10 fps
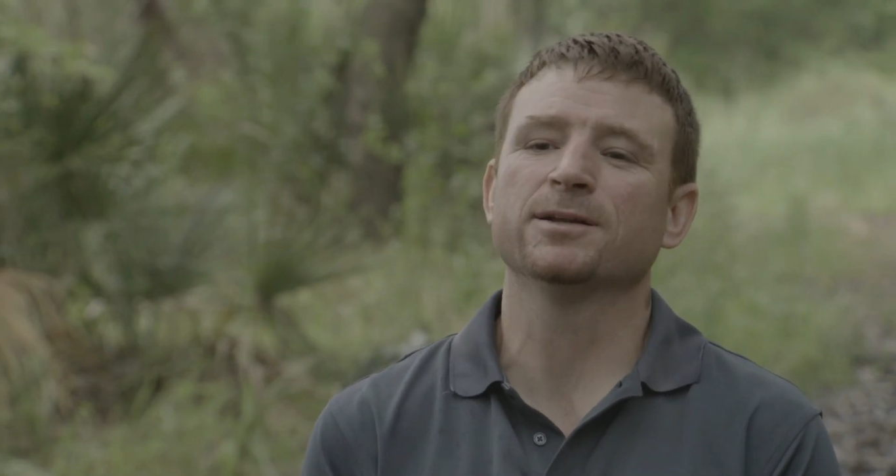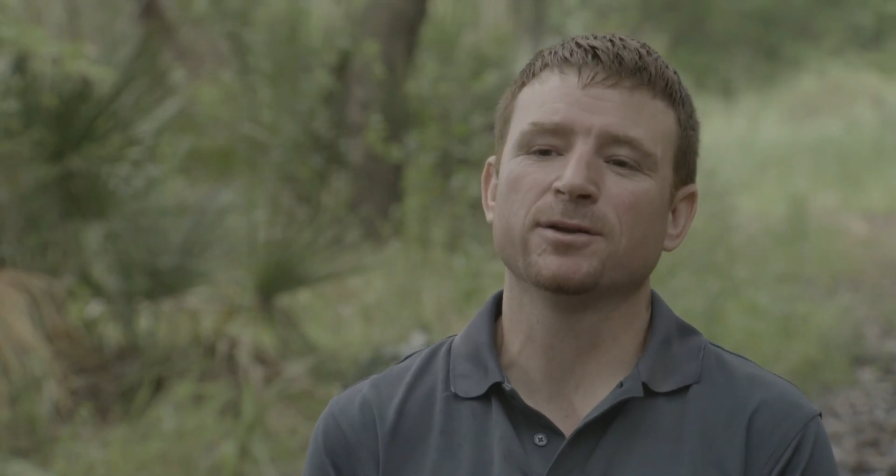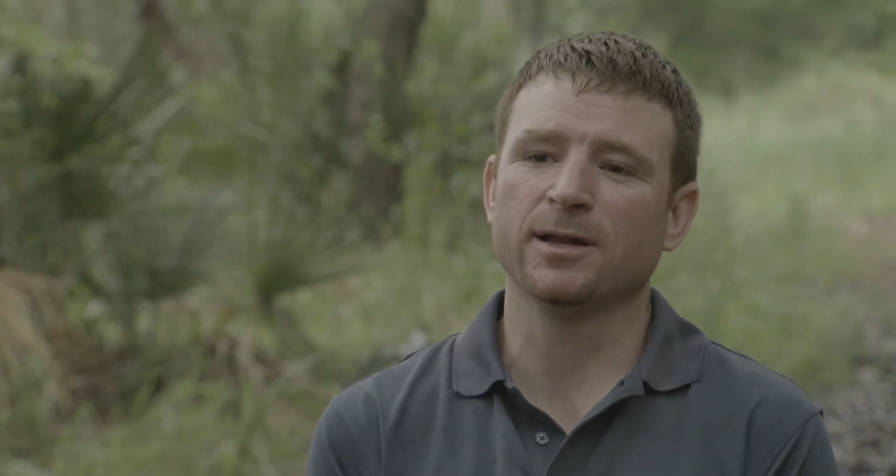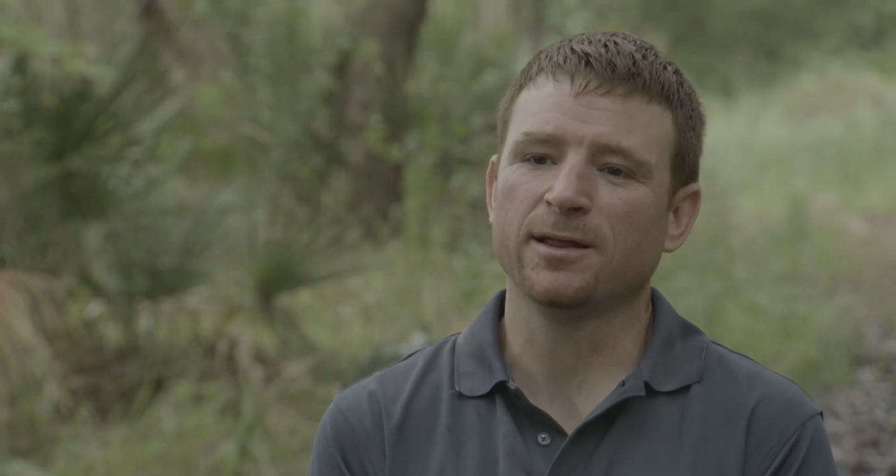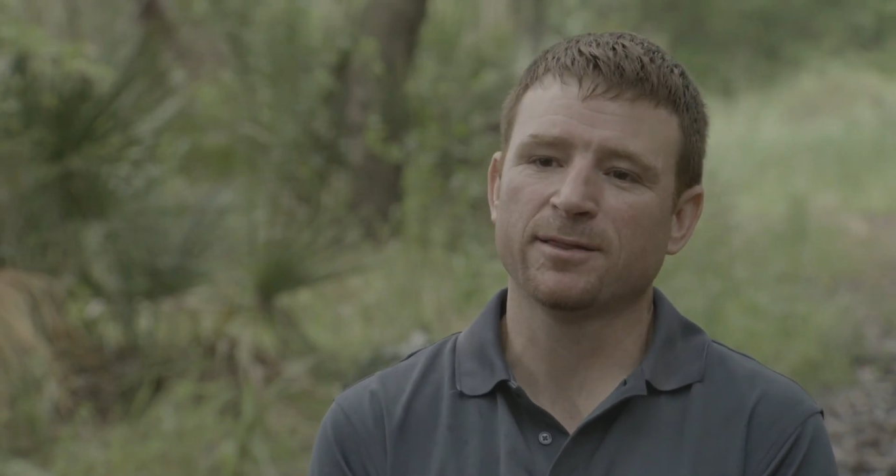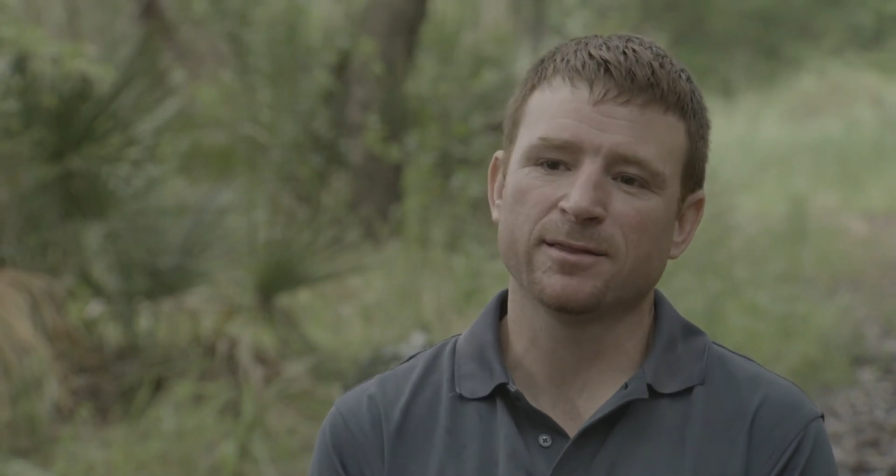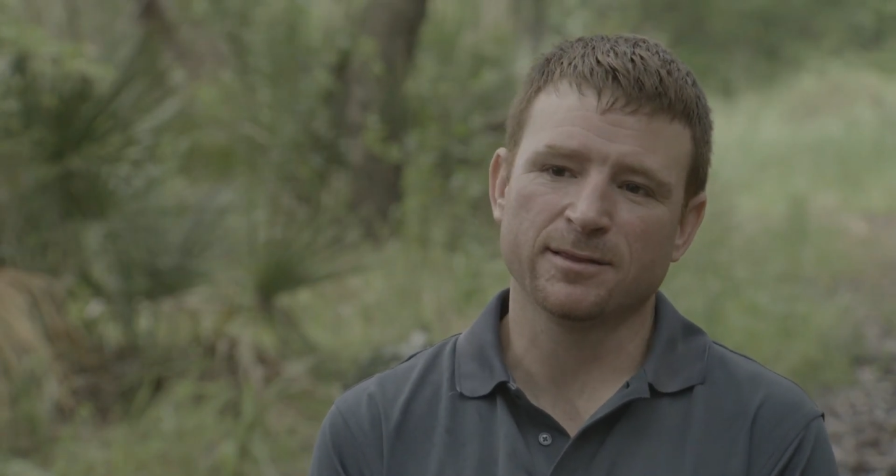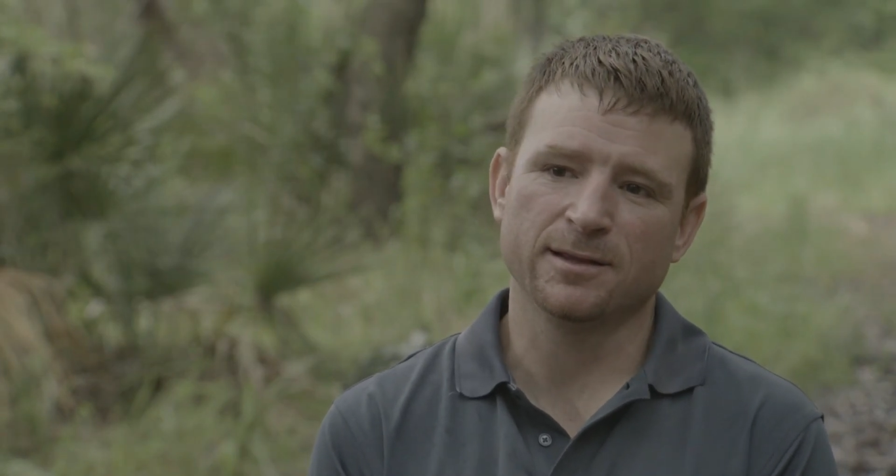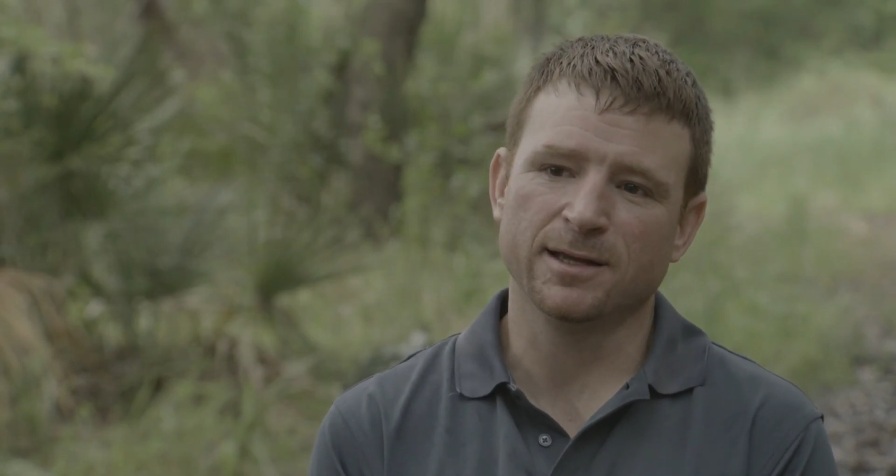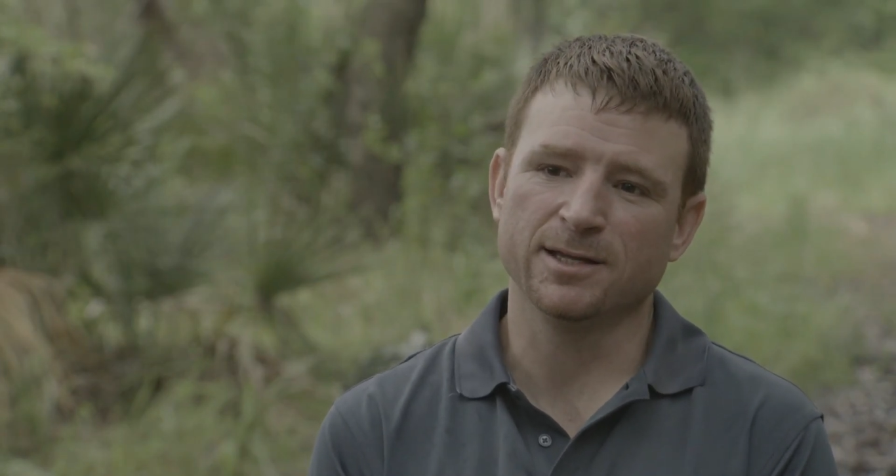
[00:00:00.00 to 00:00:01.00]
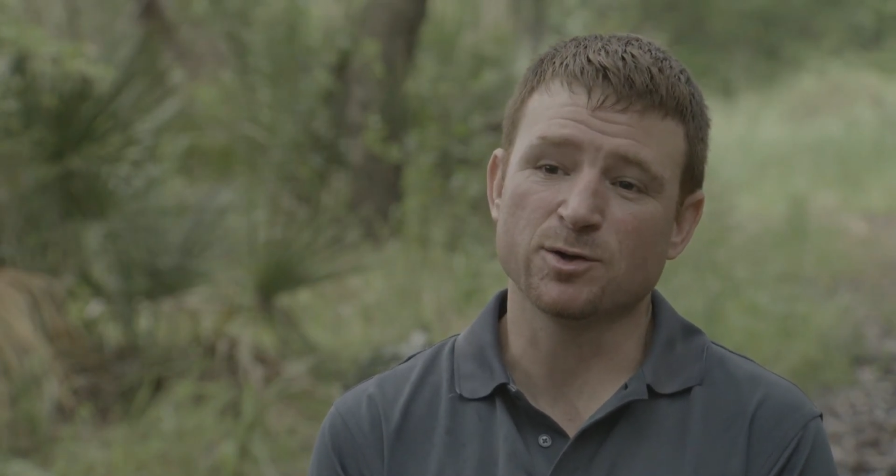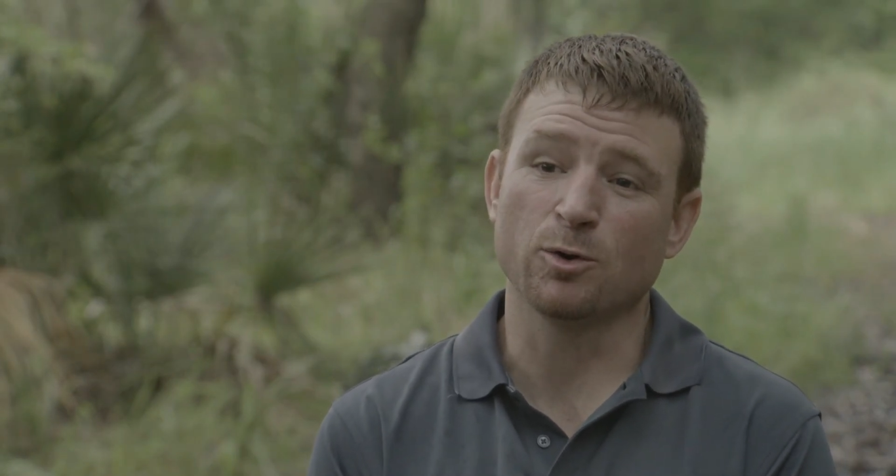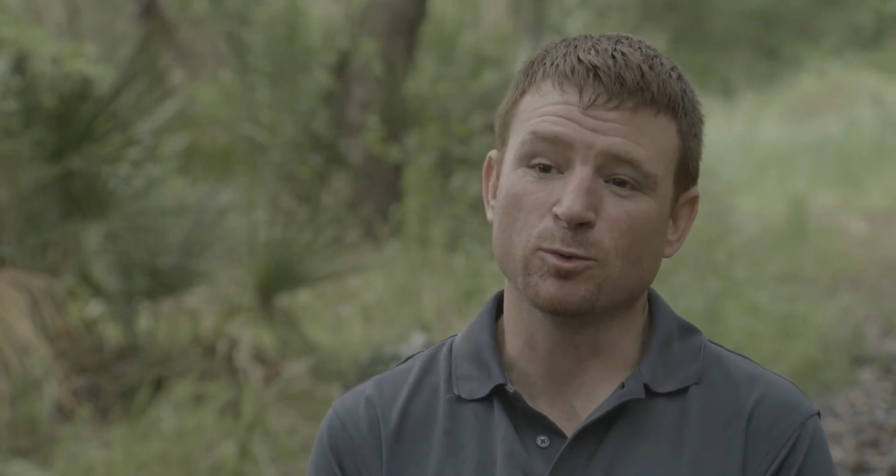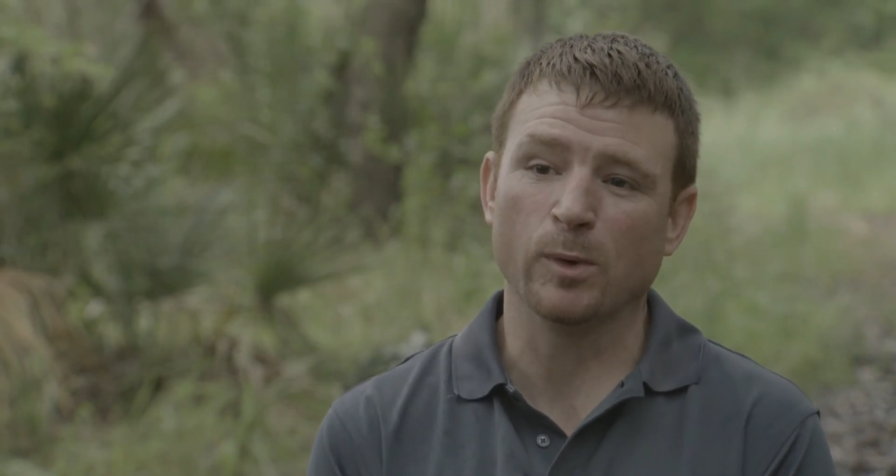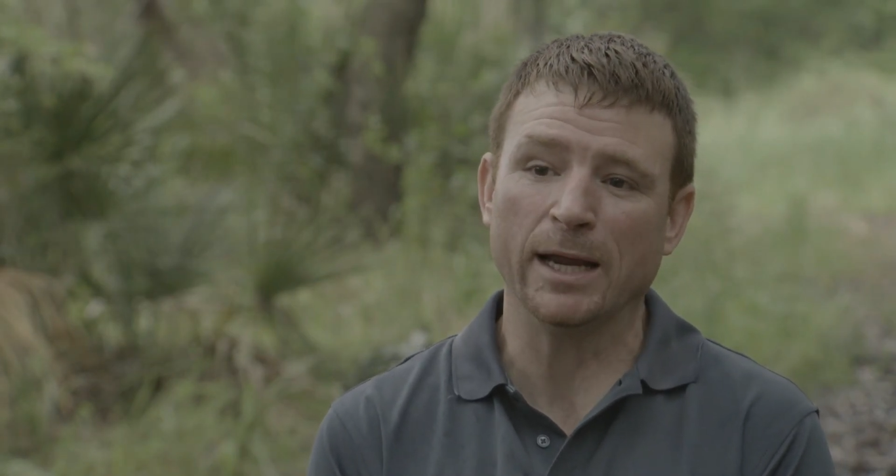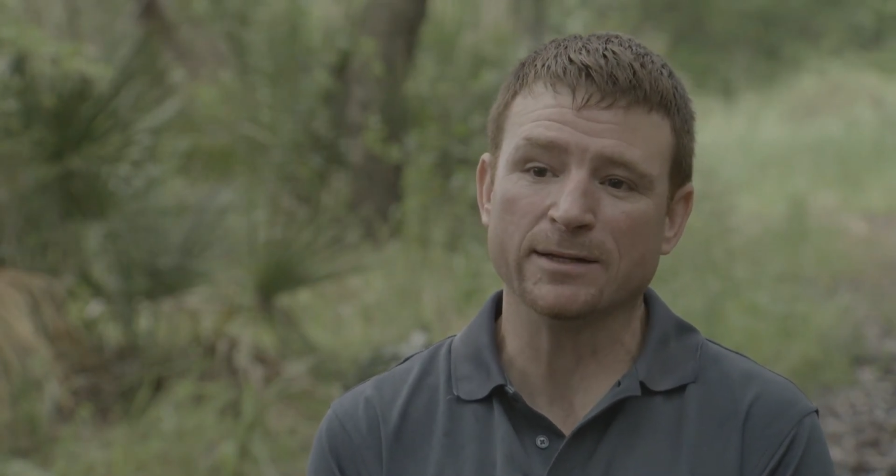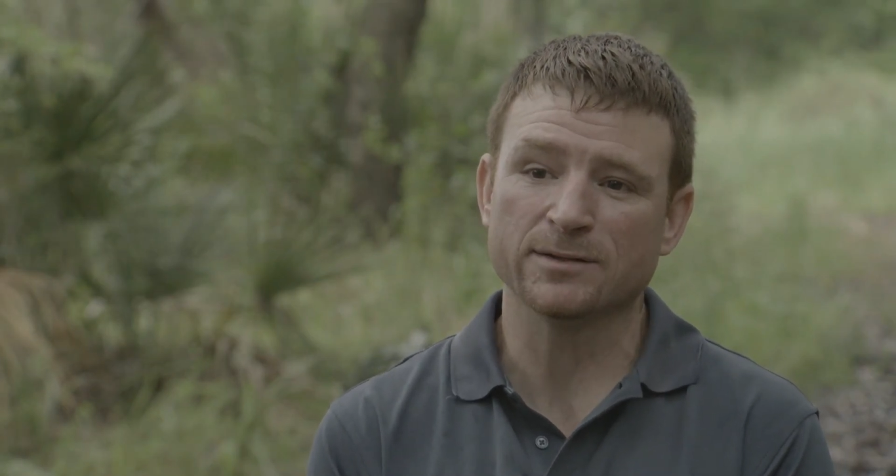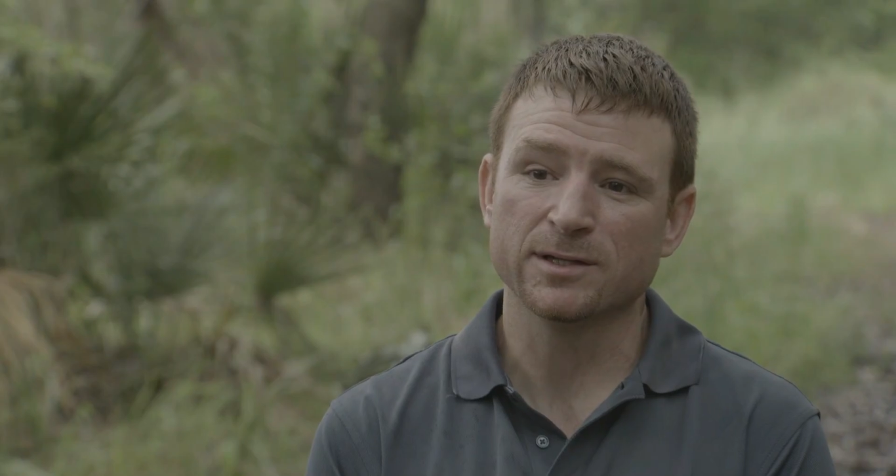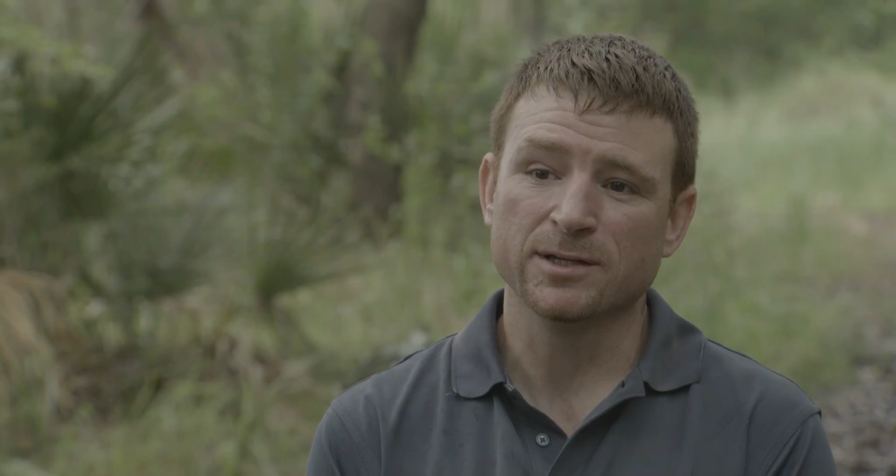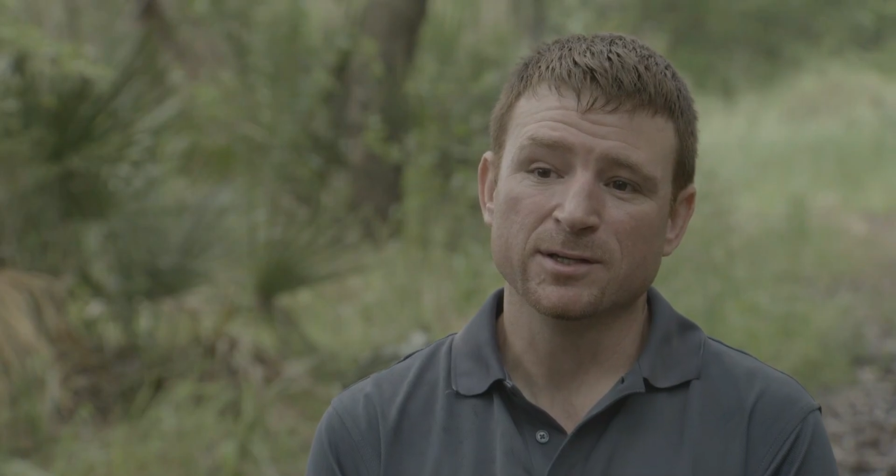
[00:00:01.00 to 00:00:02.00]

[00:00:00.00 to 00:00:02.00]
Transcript: underneath his own weight.